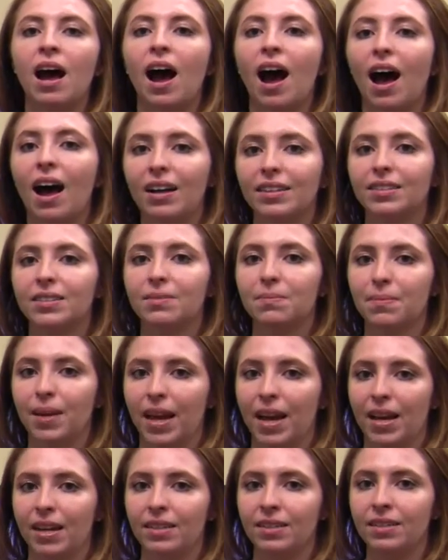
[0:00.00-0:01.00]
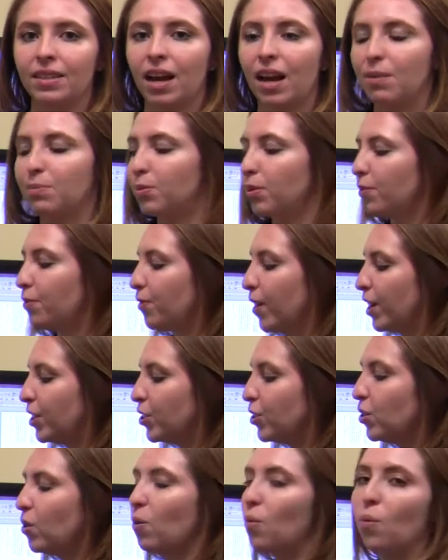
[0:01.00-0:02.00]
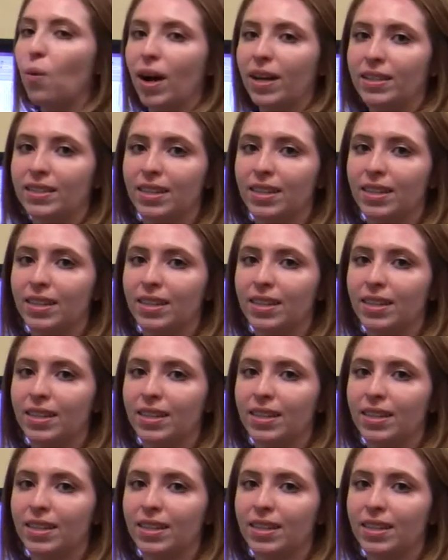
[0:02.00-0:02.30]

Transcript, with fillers: on demand on professional wine